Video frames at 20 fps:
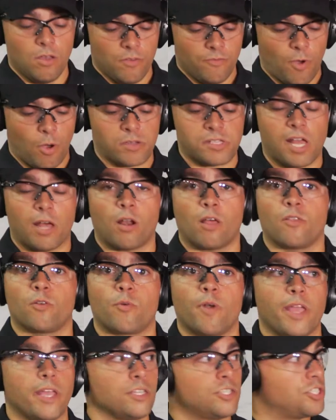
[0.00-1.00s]
Folks, out on the
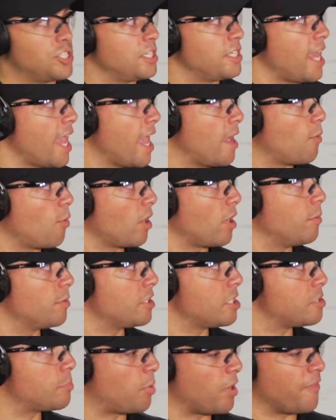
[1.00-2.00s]
range today working with
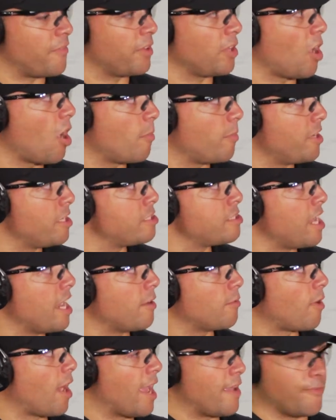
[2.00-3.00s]
the Springfield Armory
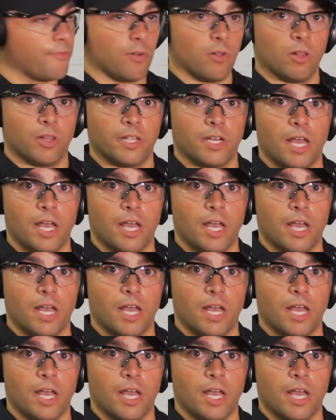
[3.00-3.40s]
Saint rifle,